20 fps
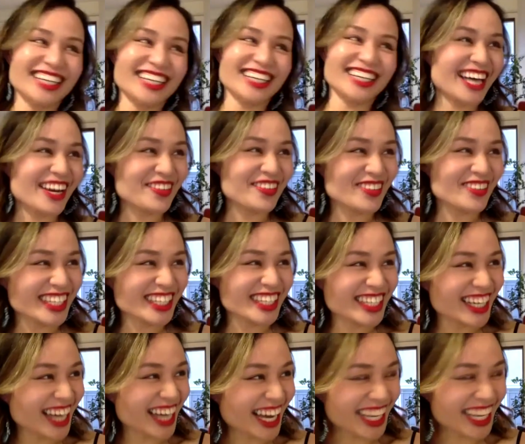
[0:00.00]
I mean,
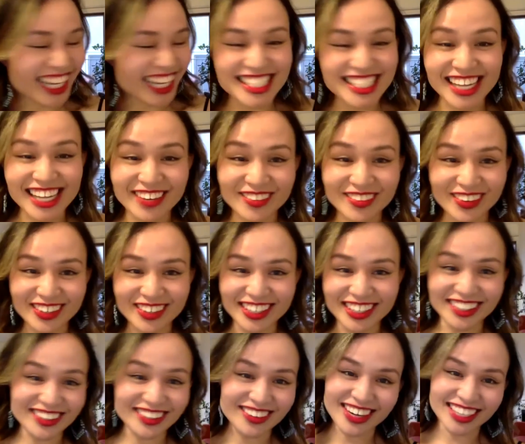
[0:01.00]
I guess I wrote and
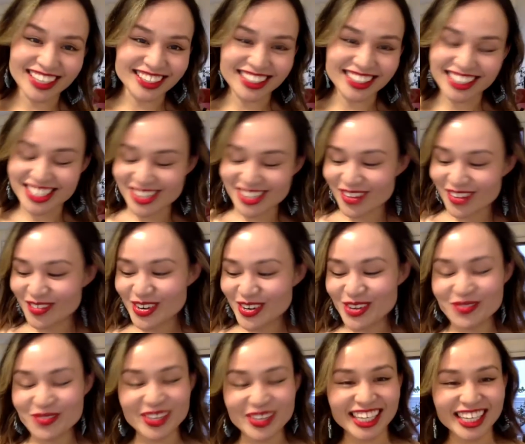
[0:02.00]
directed it, so I have
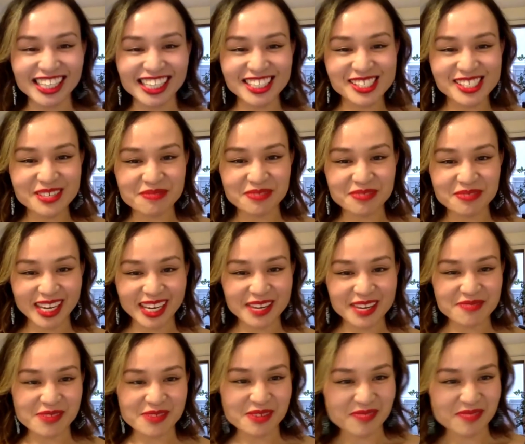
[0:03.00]
nobody else to
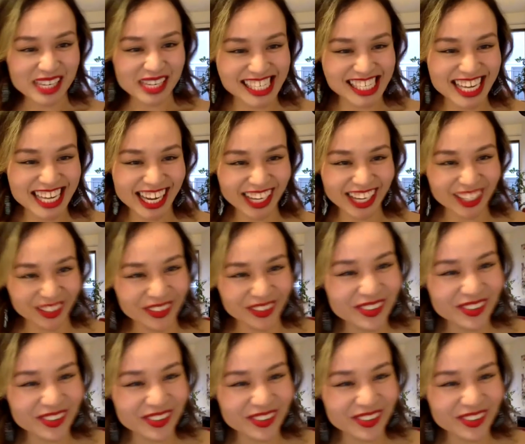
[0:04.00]
blame but myself.